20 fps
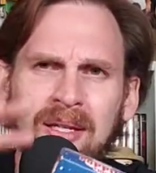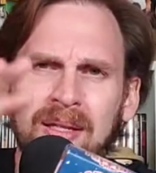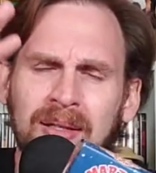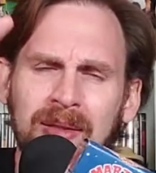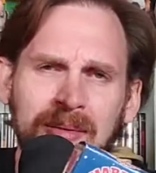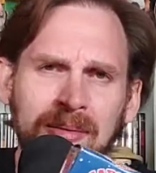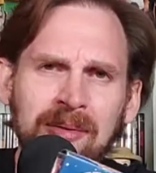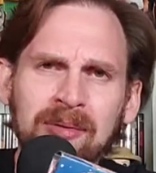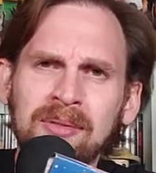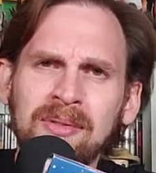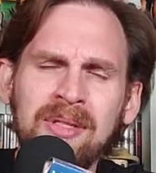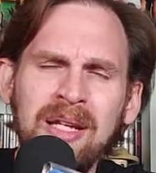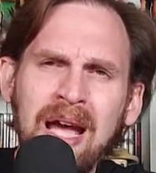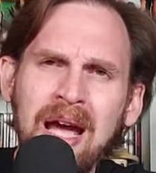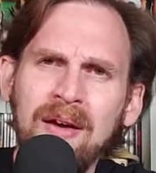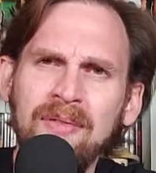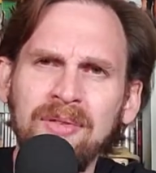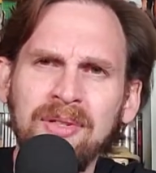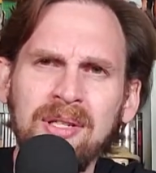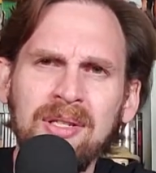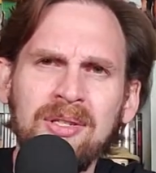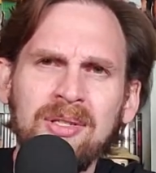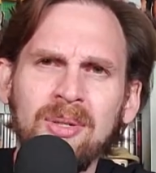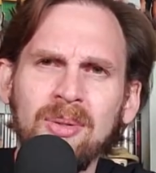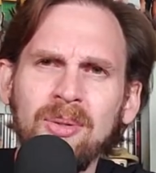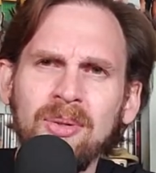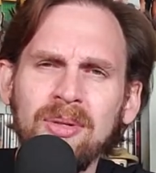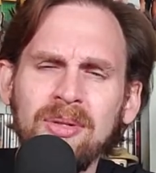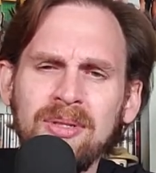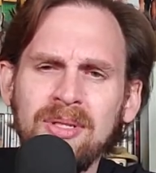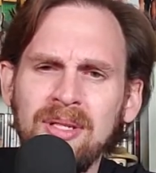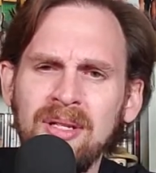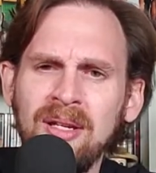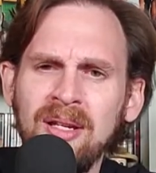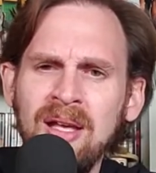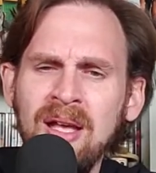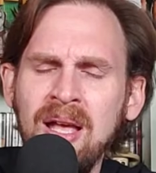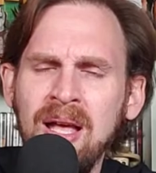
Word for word: and novelty stores, and